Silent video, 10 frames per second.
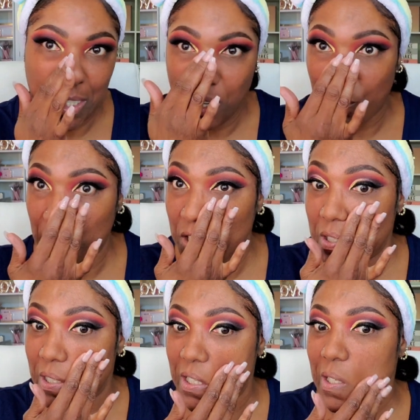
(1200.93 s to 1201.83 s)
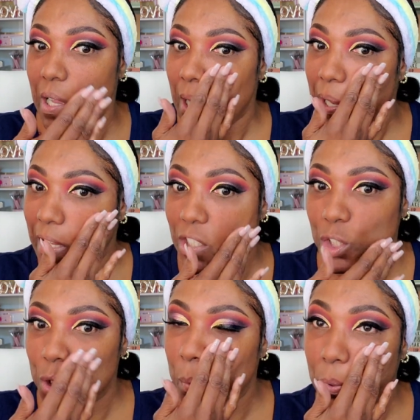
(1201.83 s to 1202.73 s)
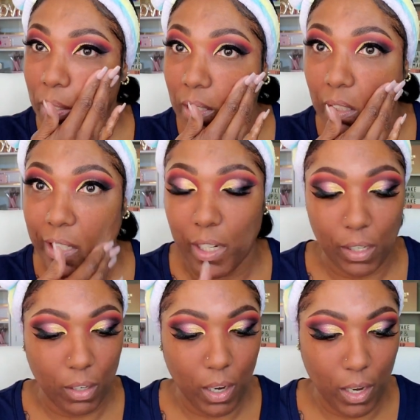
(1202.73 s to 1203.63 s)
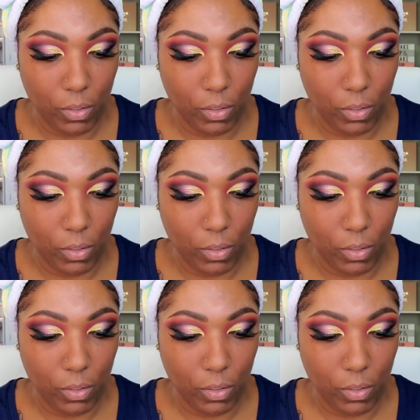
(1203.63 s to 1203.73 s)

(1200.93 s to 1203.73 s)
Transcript: This stuff is just, it's super clear.